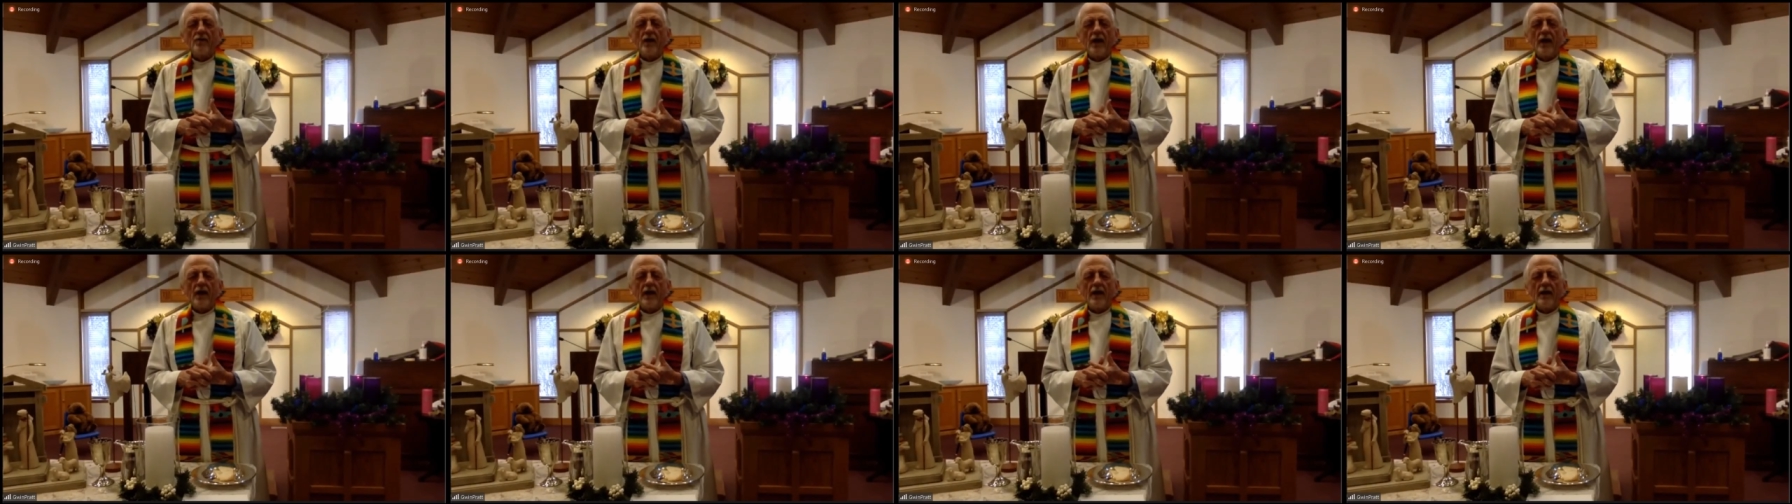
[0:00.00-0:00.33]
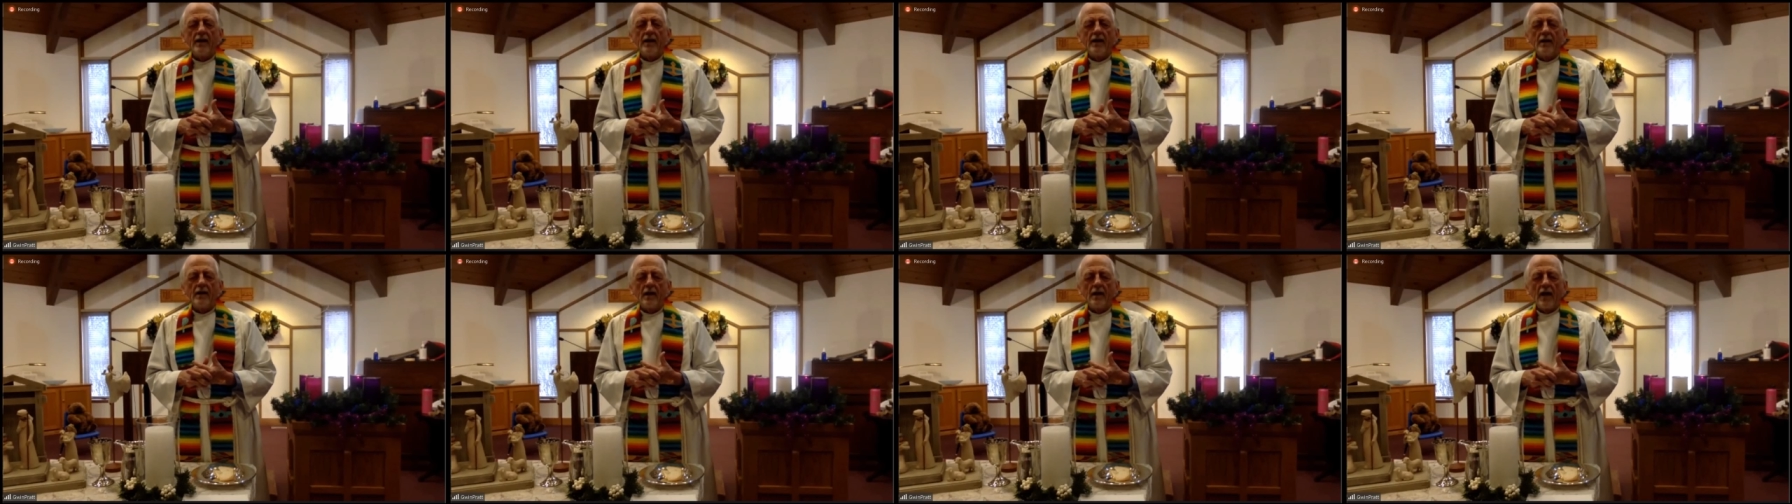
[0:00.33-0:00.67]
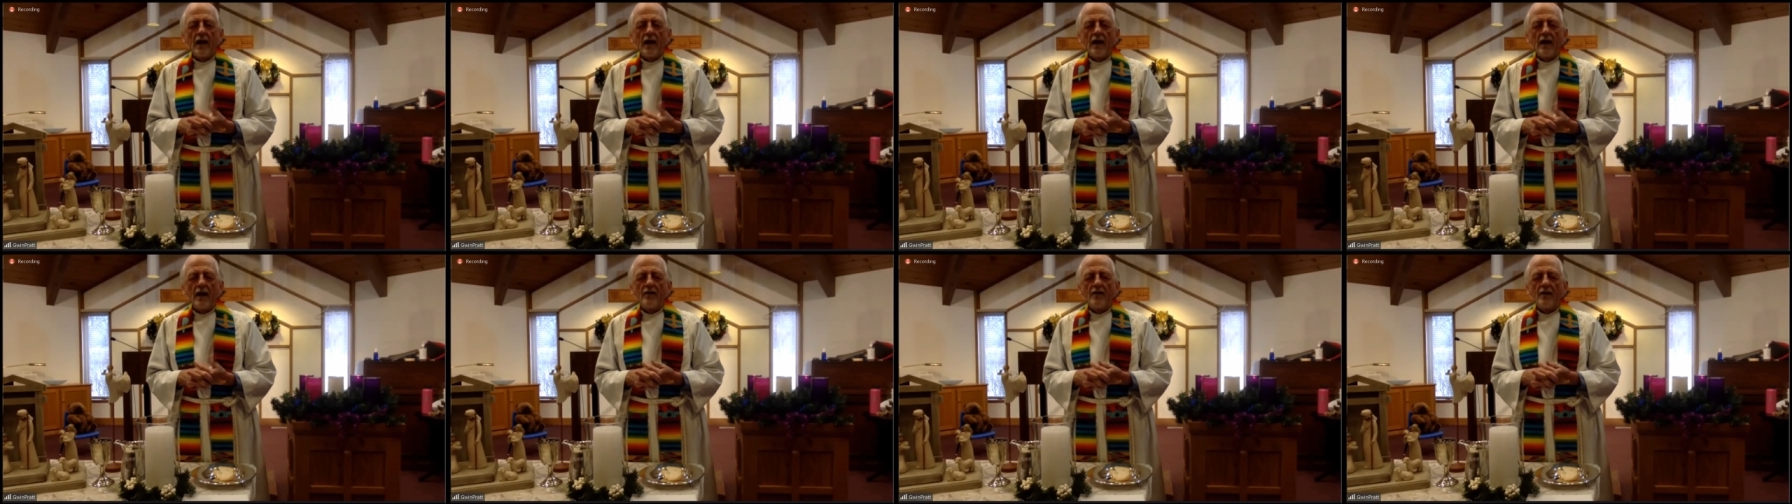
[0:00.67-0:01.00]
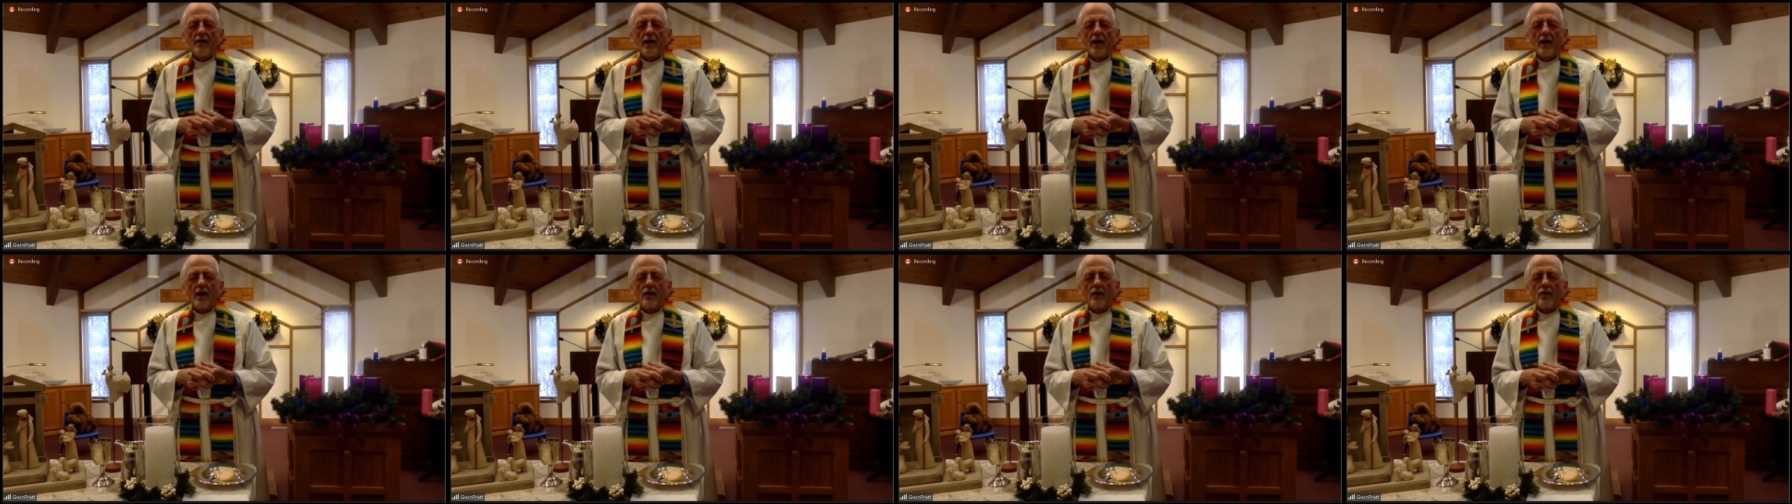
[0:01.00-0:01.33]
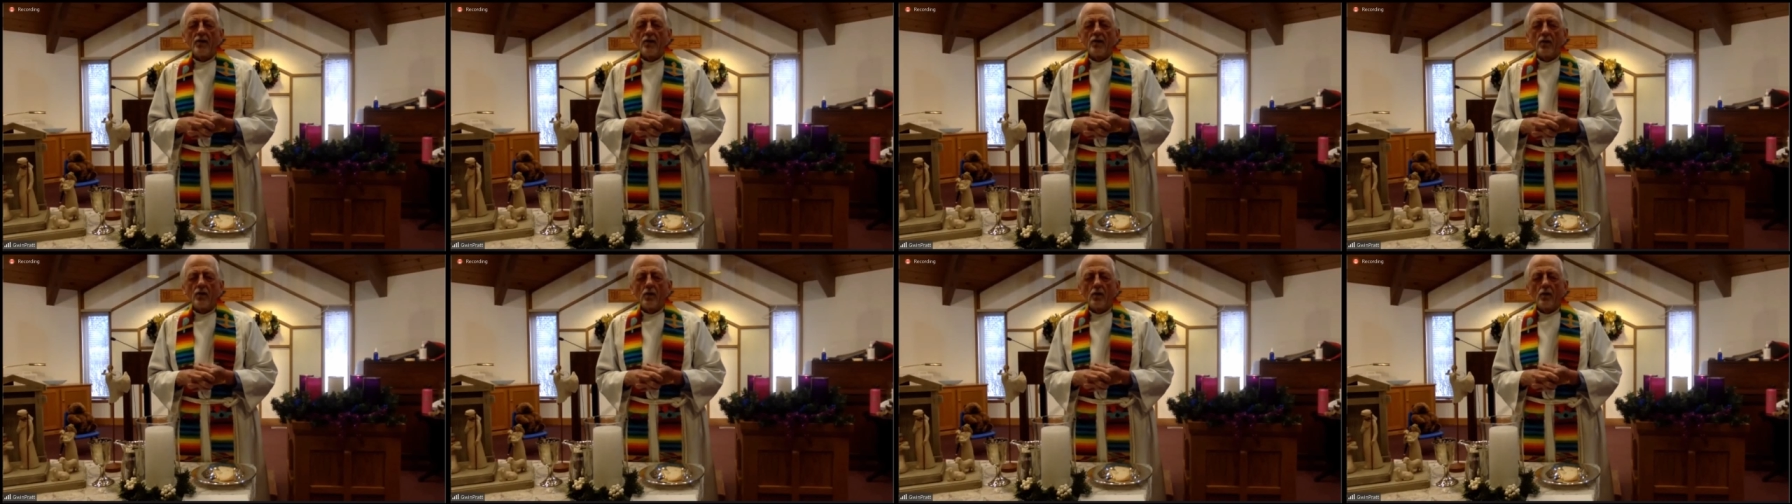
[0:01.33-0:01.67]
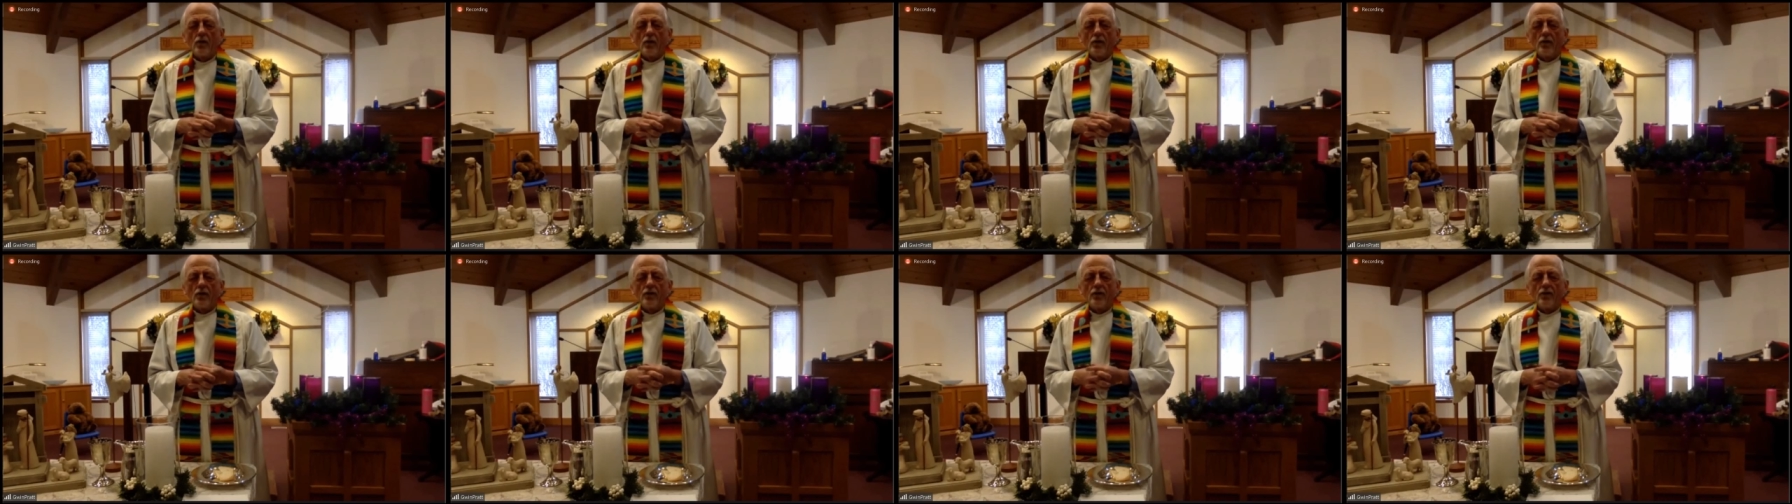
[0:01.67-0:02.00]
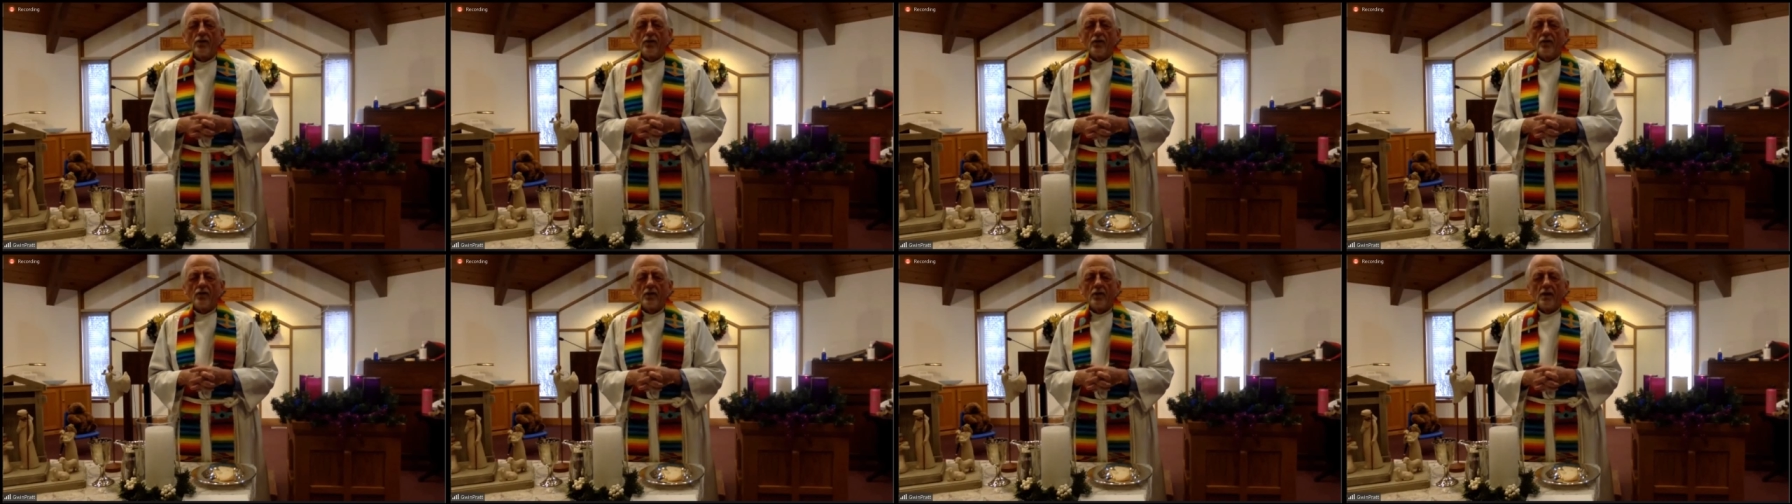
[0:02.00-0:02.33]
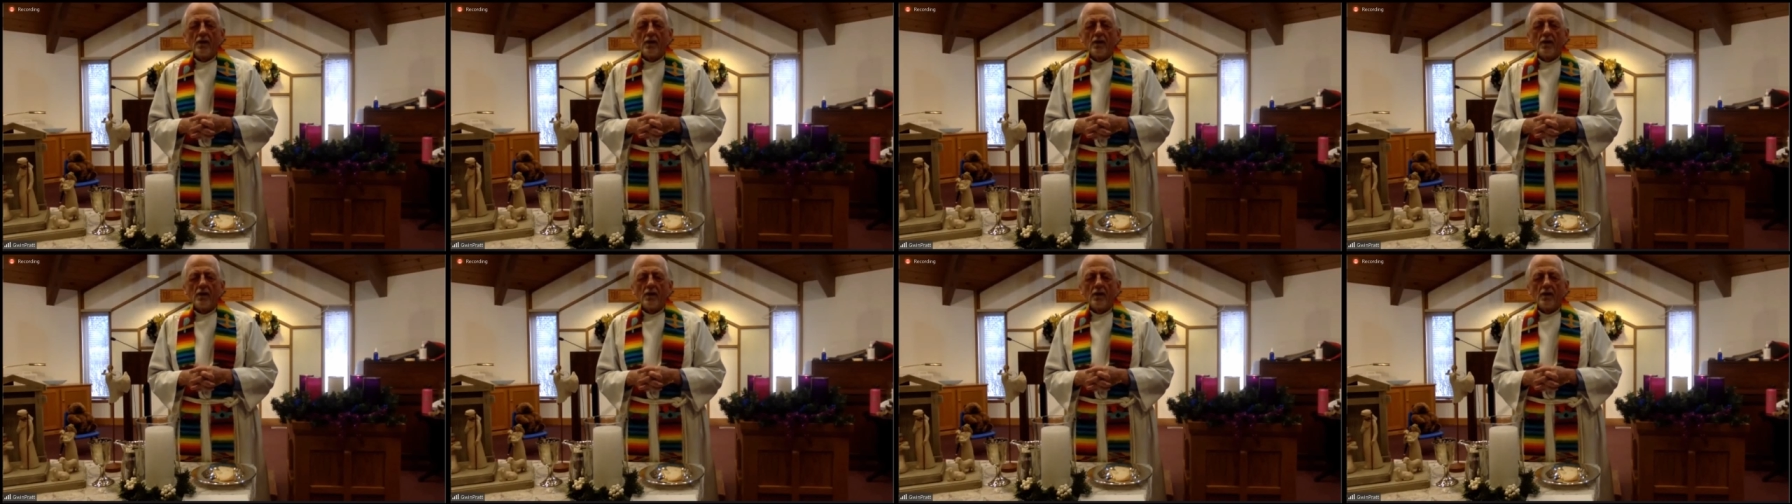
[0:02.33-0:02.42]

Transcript: and enliven our souls